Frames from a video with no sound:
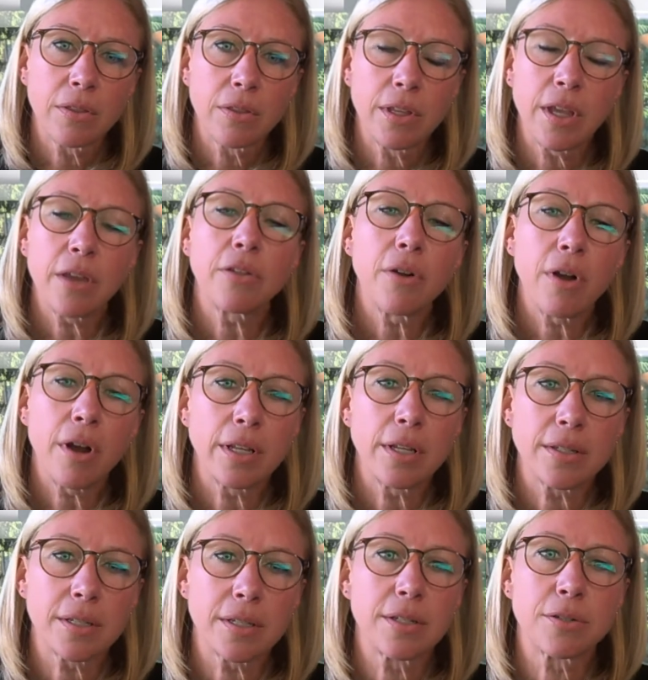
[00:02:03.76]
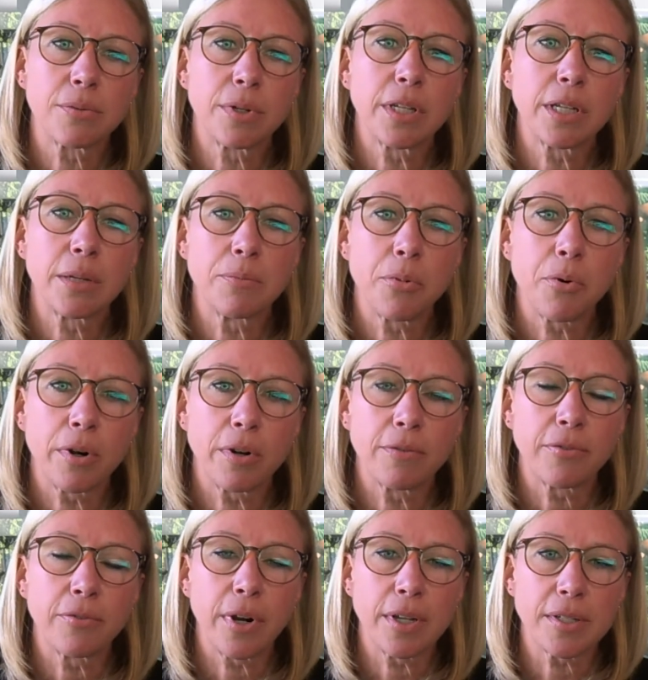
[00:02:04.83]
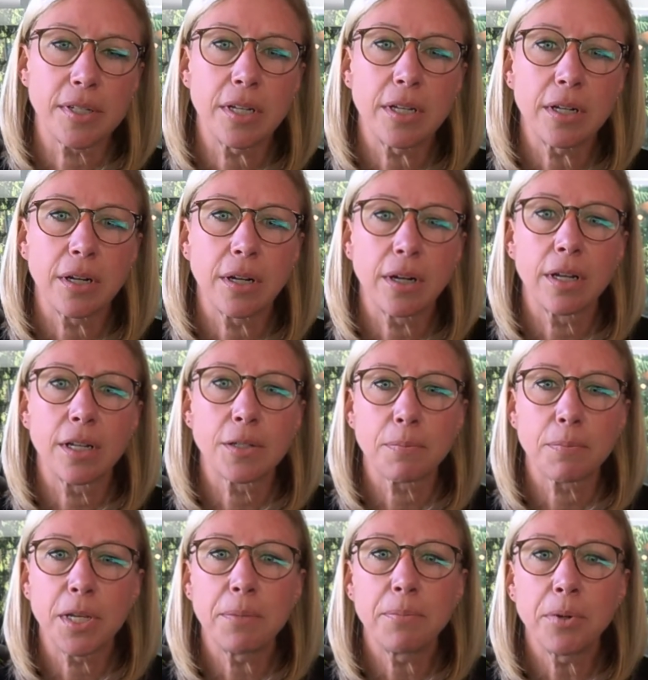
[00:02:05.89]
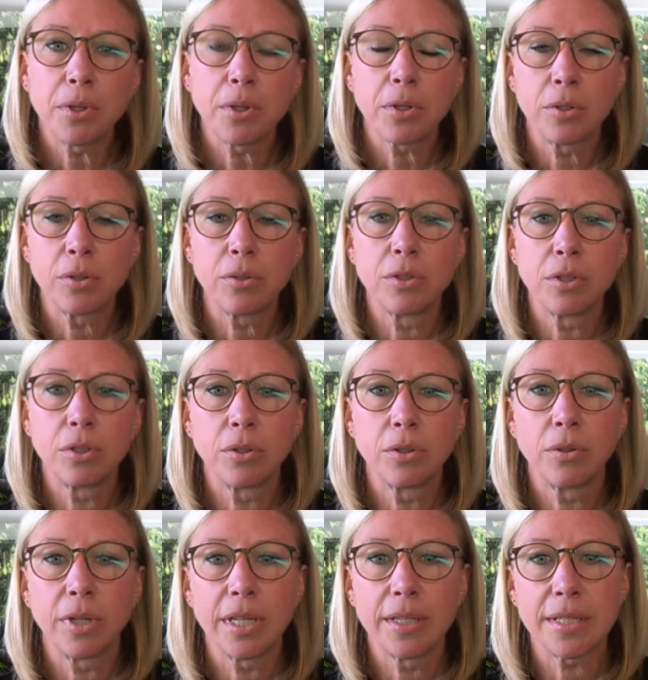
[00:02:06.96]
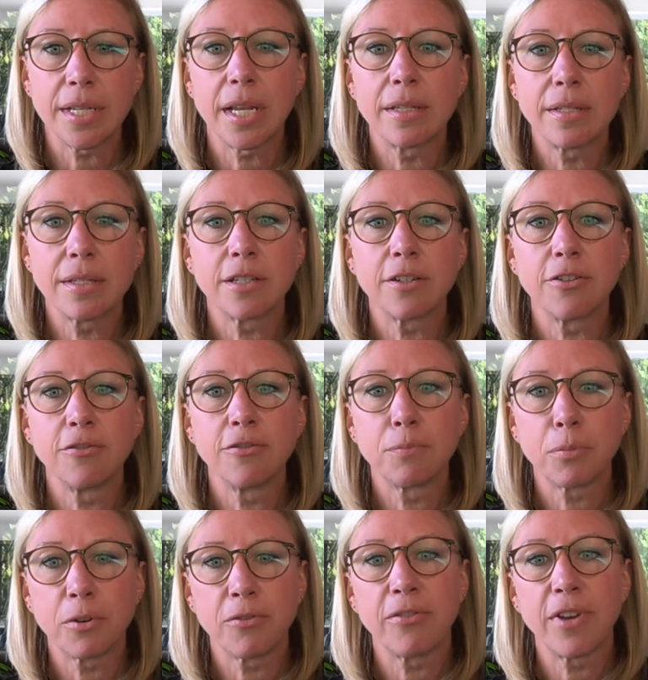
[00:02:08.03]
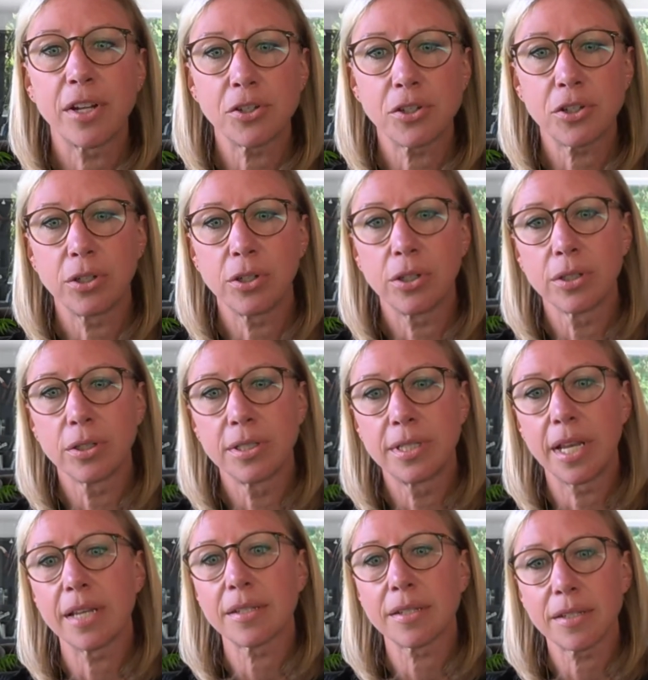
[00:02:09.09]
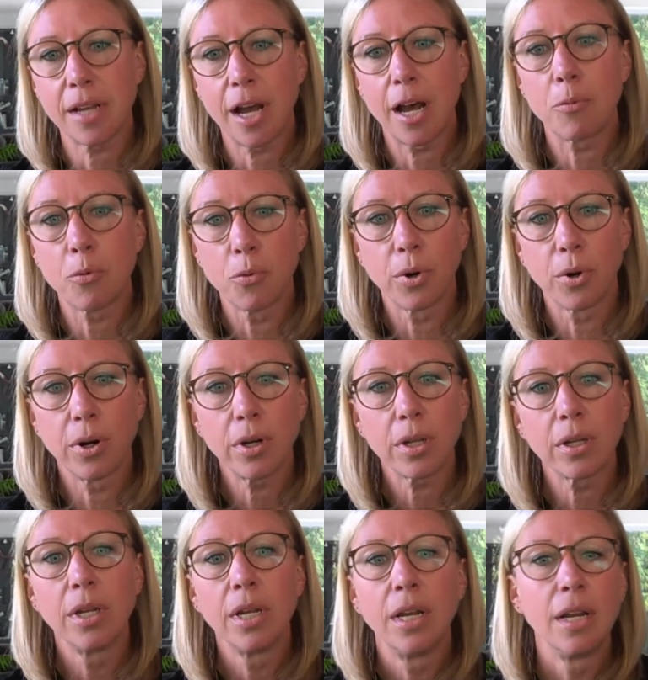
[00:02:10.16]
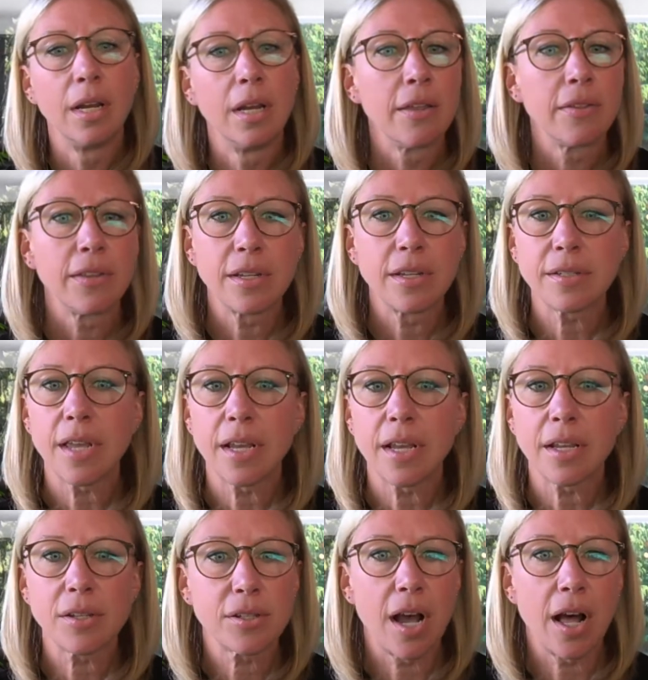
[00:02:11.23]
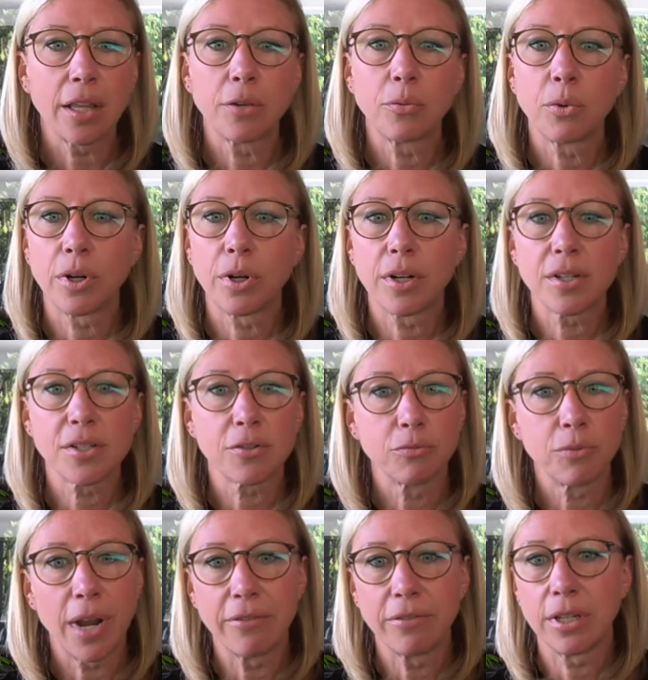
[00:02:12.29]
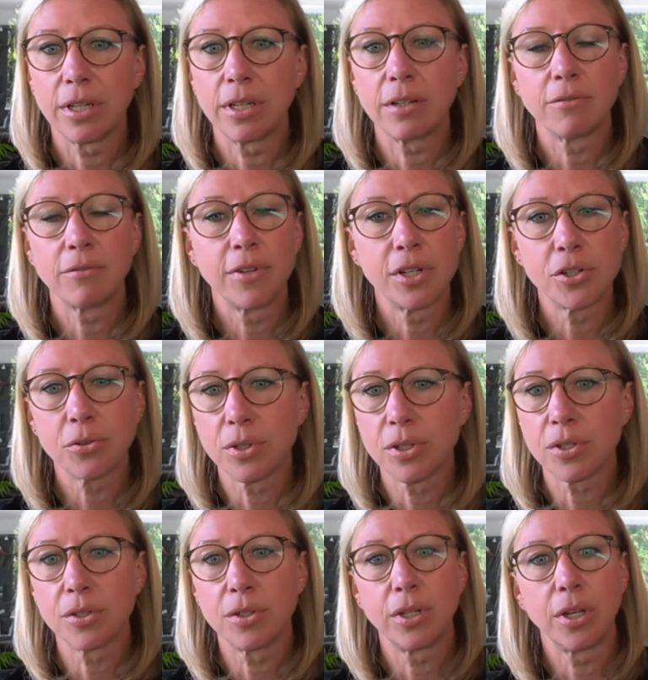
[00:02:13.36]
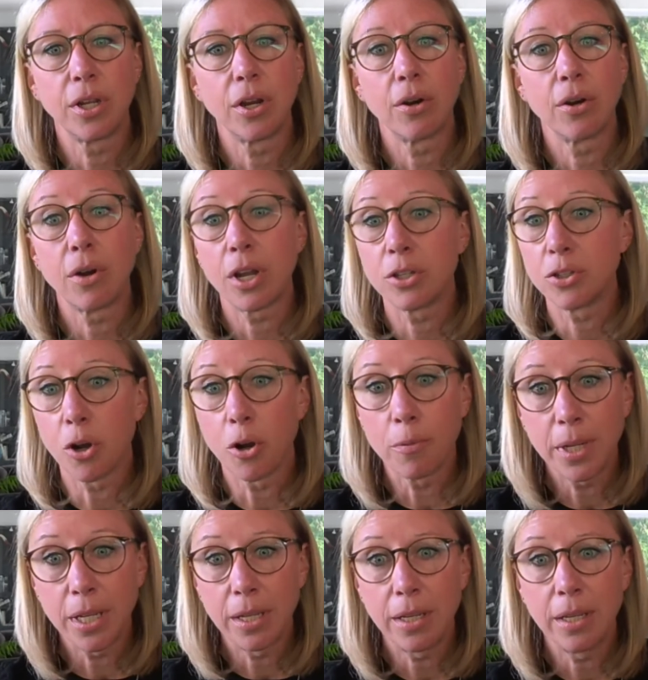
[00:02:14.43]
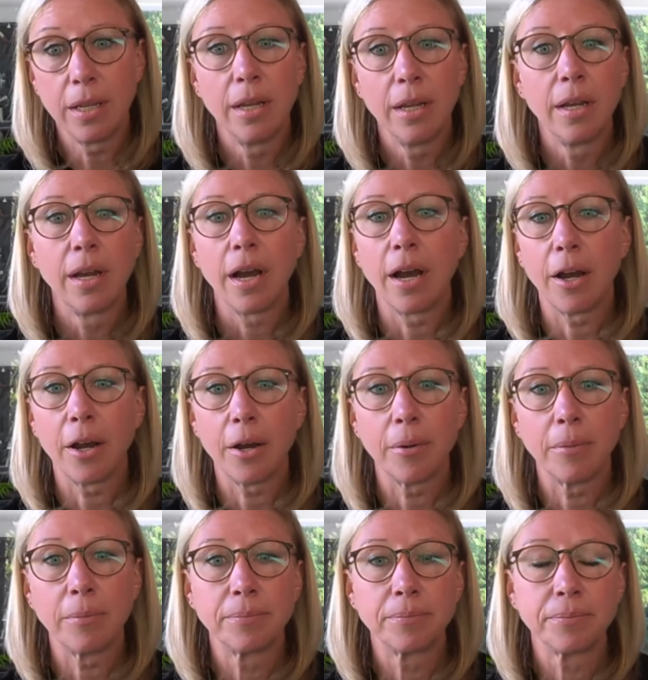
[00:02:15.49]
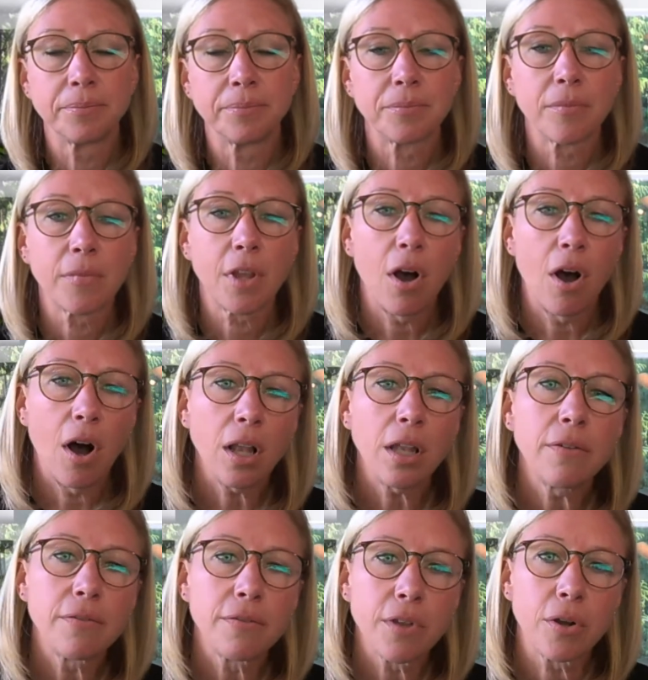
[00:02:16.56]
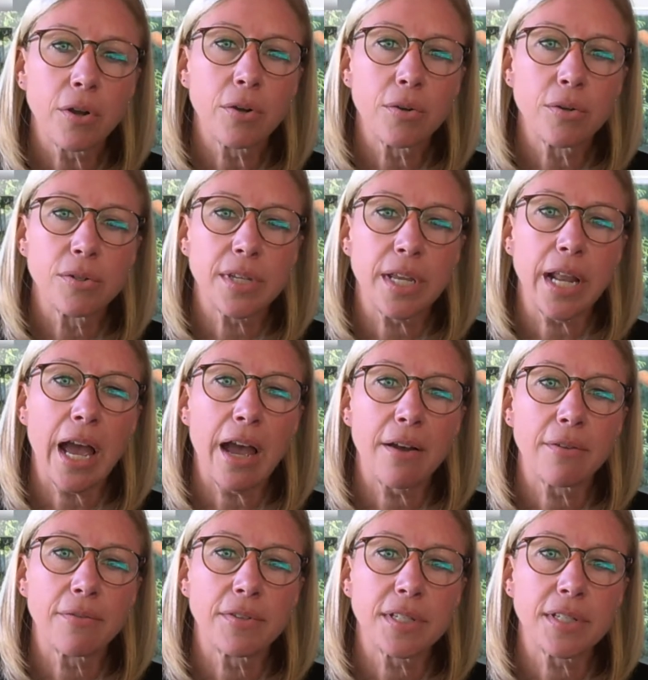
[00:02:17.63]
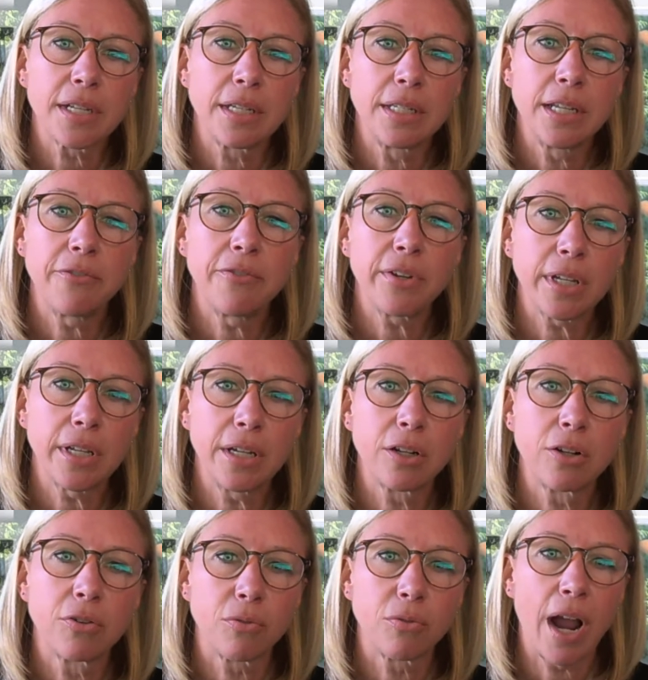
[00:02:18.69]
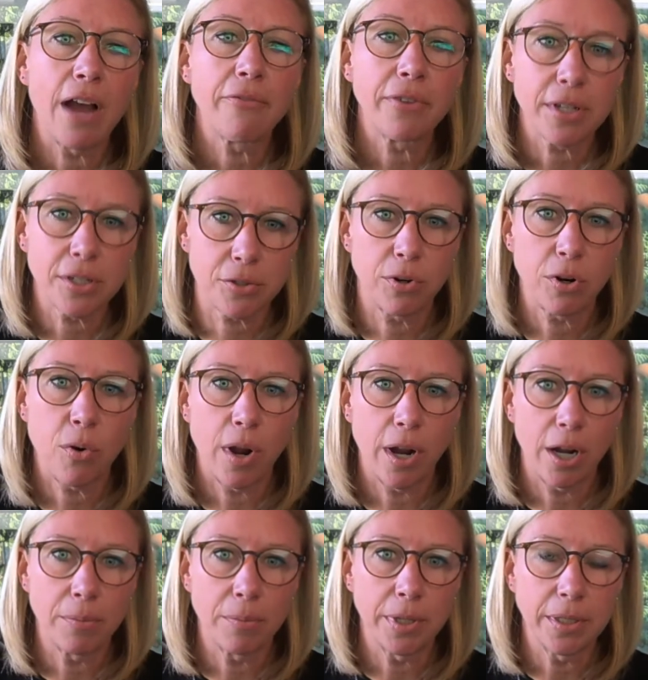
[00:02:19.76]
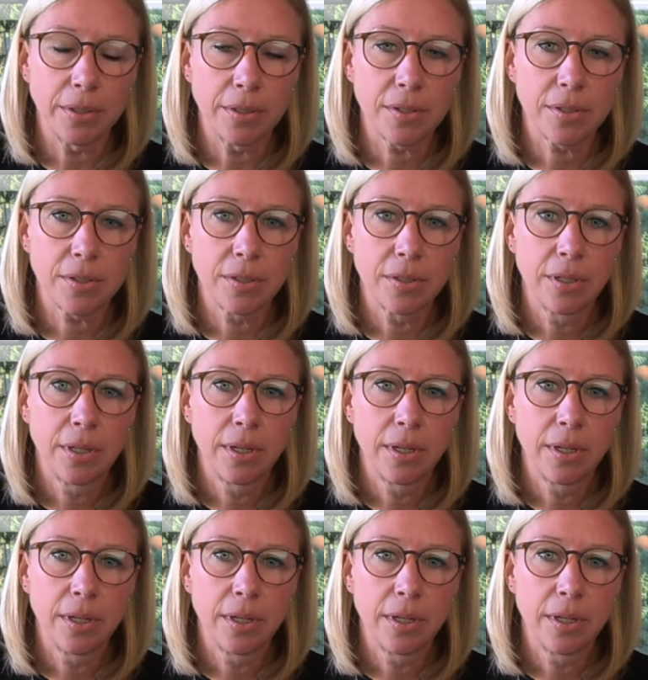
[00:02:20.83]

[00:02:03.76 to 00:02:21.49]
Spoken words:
the other audience that is really important for us here is people who do intensive professional desktop work, things like SolidWorks, Revit, Visual Studio, Adobe, all of those that have significant graphics requirements.